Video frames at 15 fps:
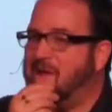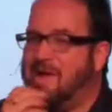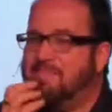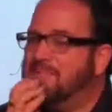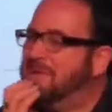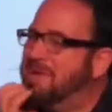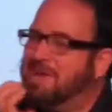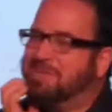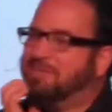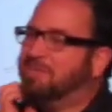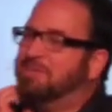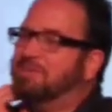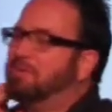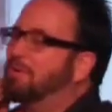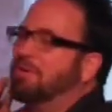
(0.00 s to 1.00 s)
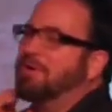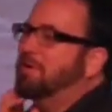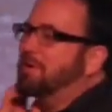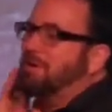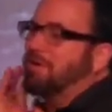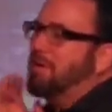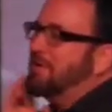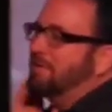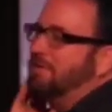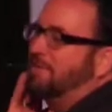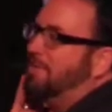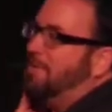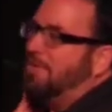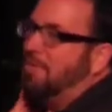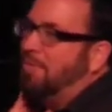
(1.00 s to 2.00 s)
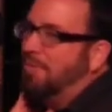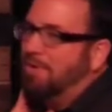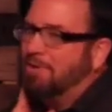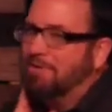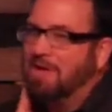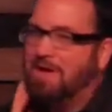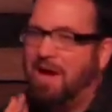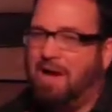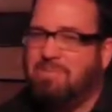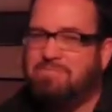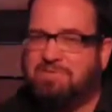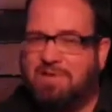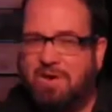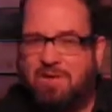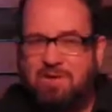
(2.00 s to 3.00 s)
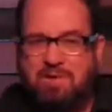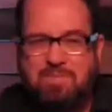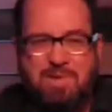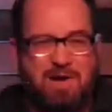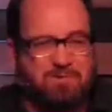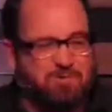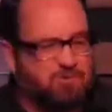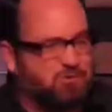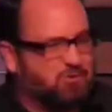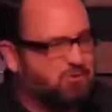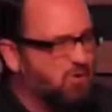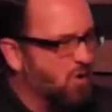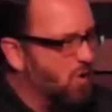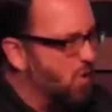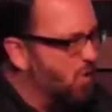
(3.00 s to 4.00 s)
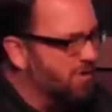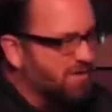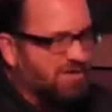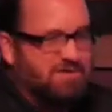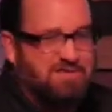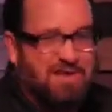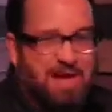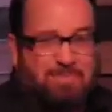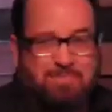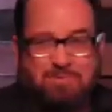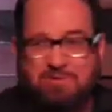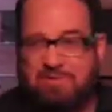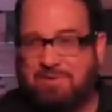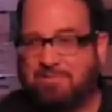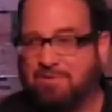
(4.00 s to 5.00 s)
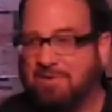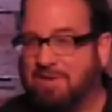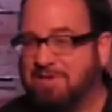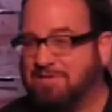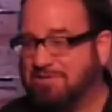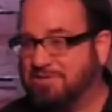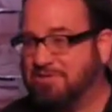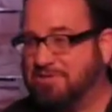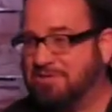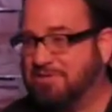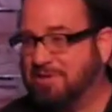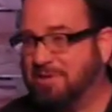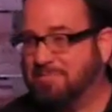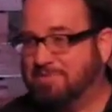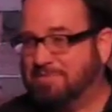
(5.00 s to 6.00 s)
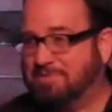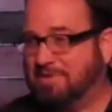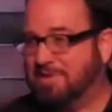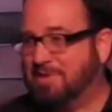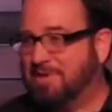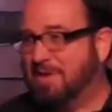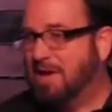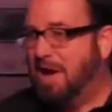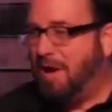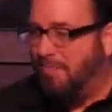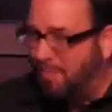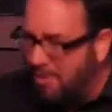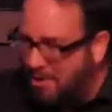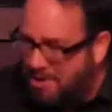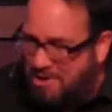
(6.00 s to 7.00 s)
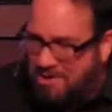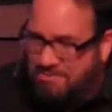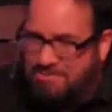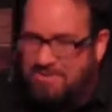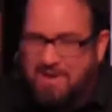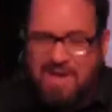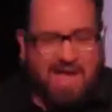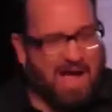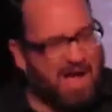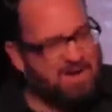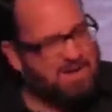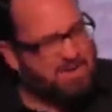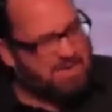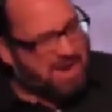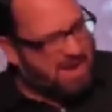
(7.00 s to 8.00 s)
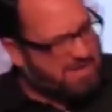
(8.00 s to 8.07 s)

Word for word: Now, I'm not asking you to go around correcting the whole world. I'm talking about strong discipleship relationships. What do you do? How do you